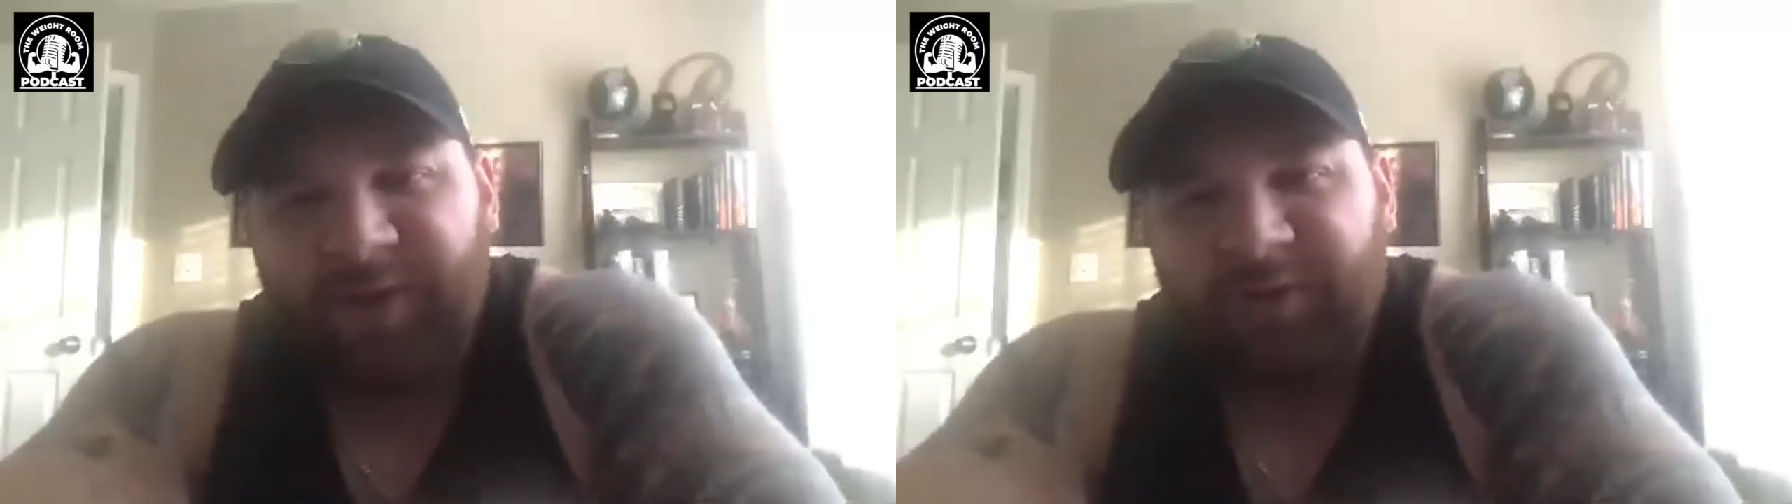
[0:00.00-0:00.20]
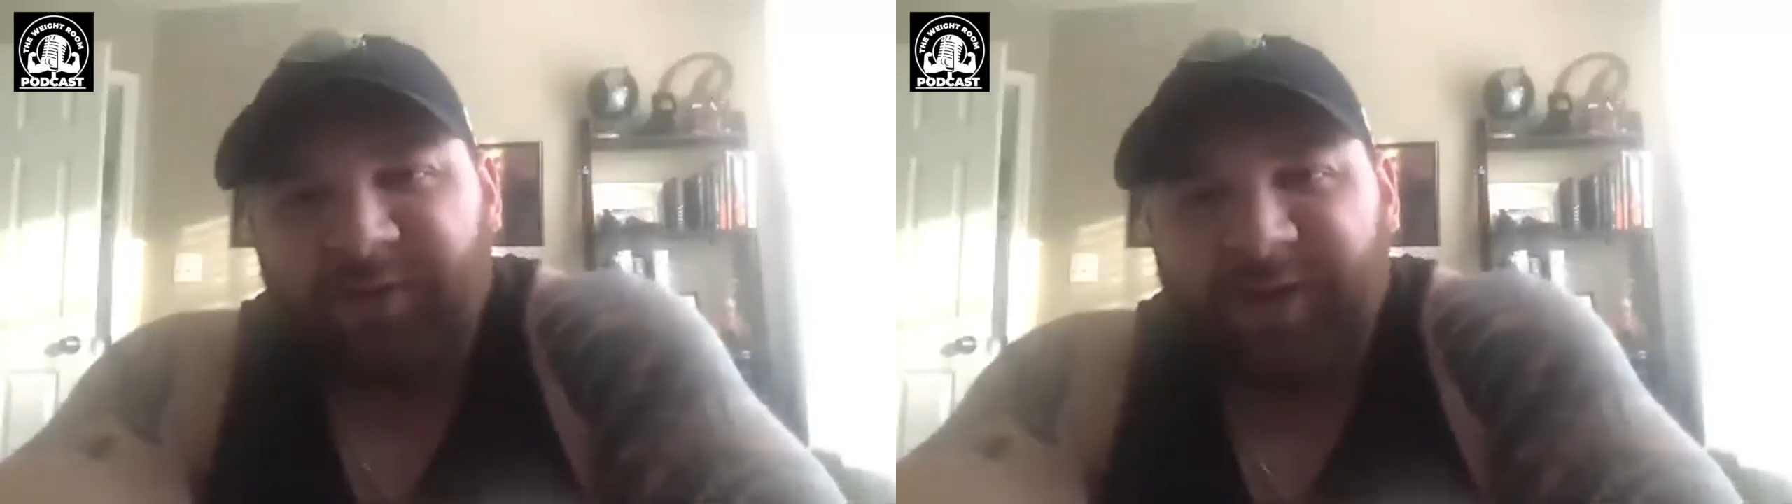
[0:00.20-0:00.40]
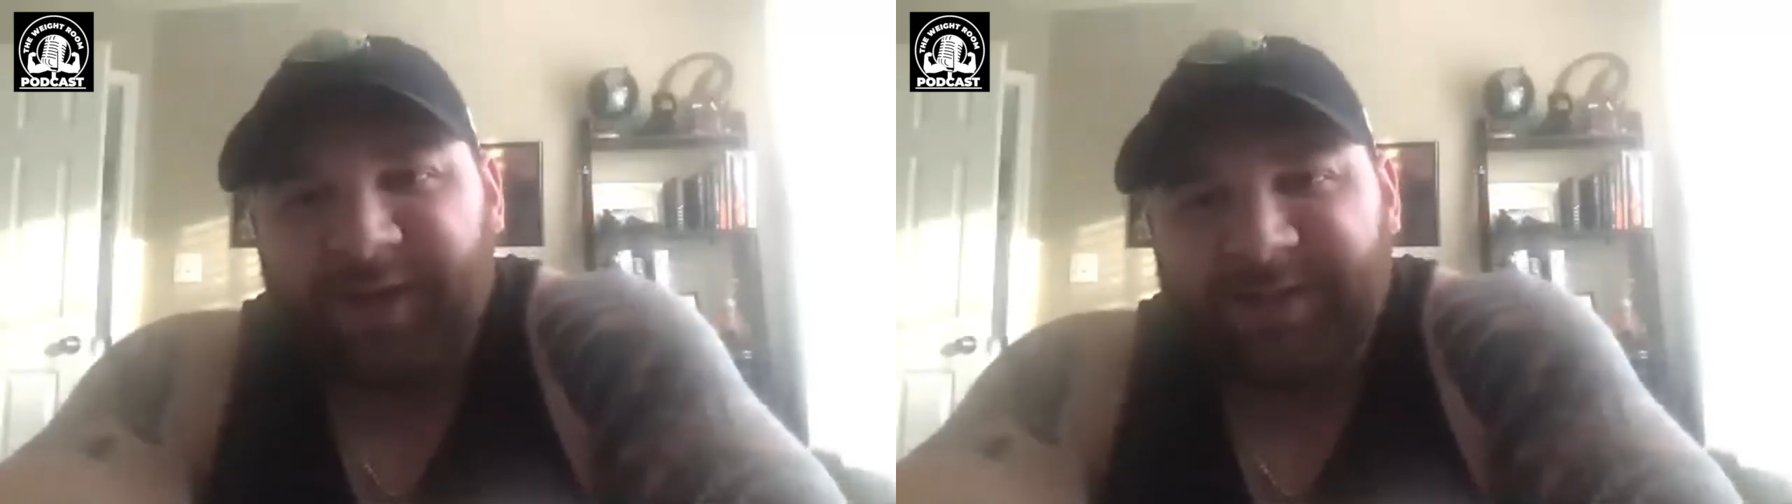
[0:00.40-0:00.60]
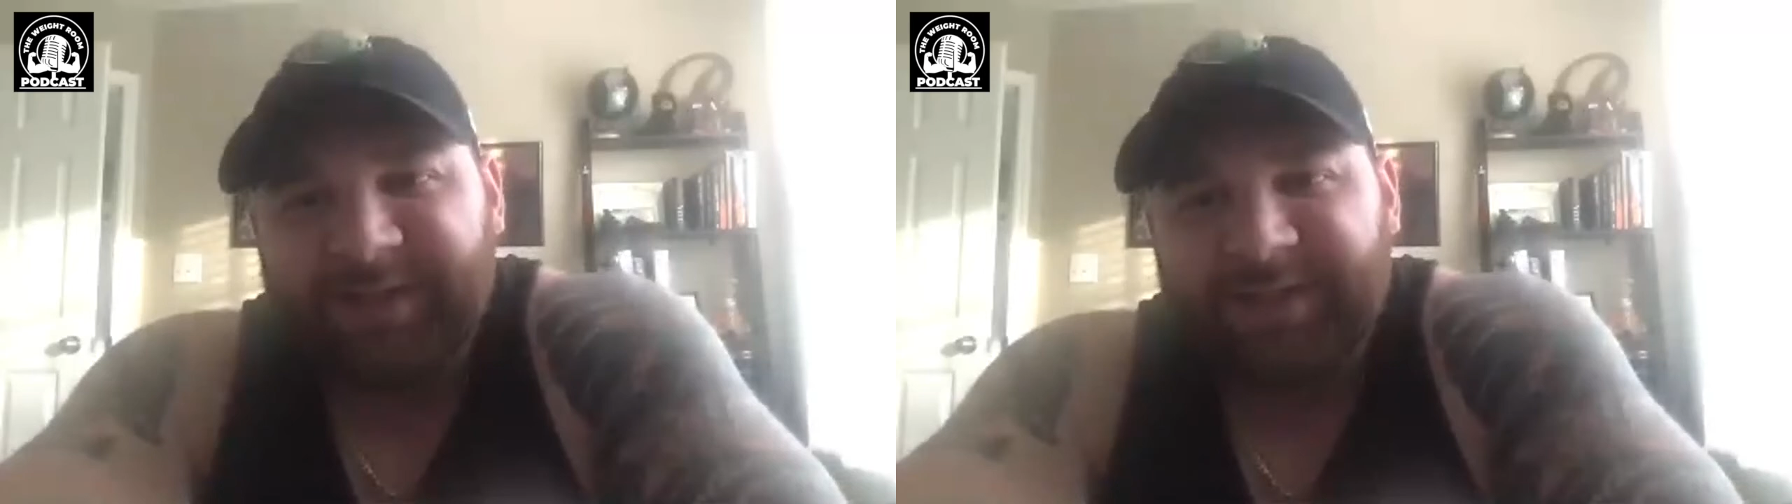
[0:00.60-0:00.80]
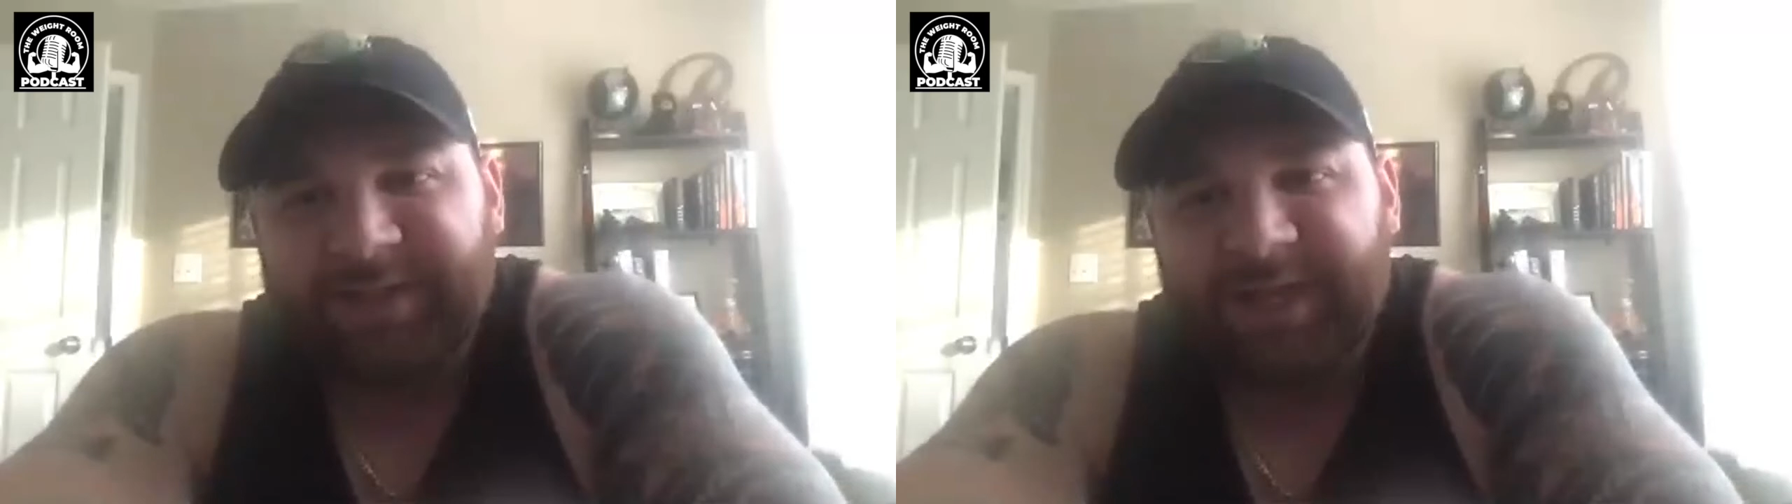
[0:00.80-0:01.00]
things
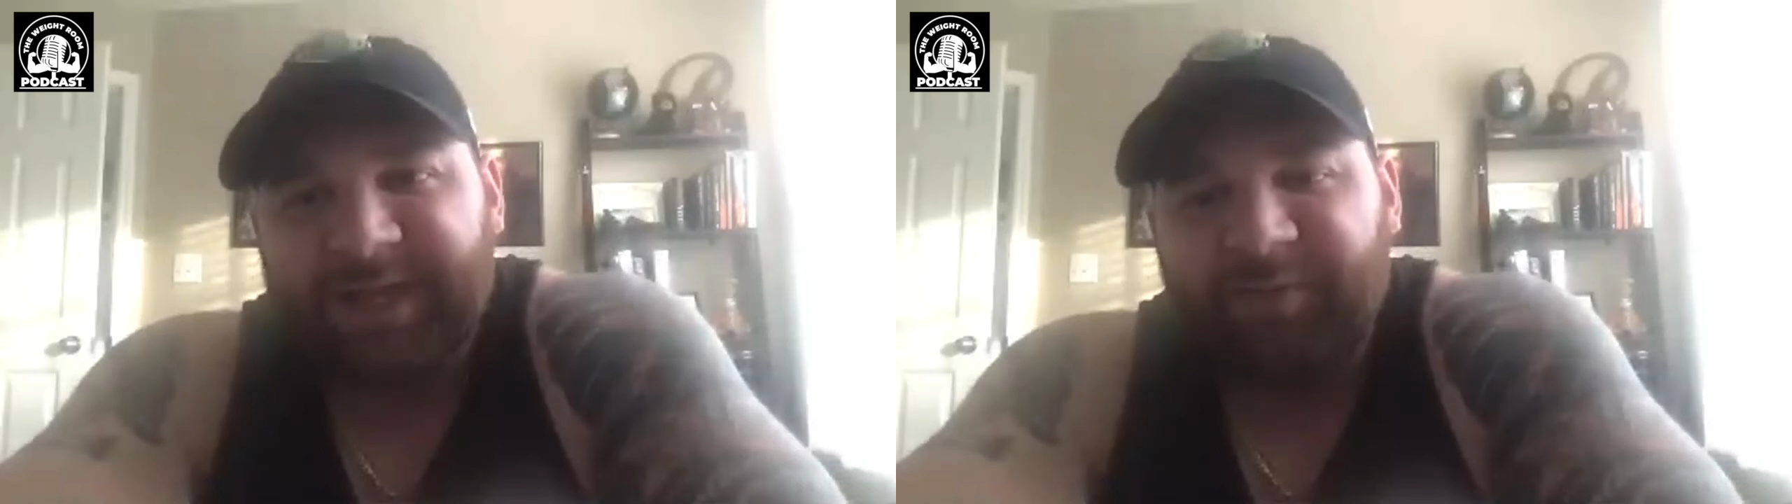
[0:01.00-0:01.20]
is I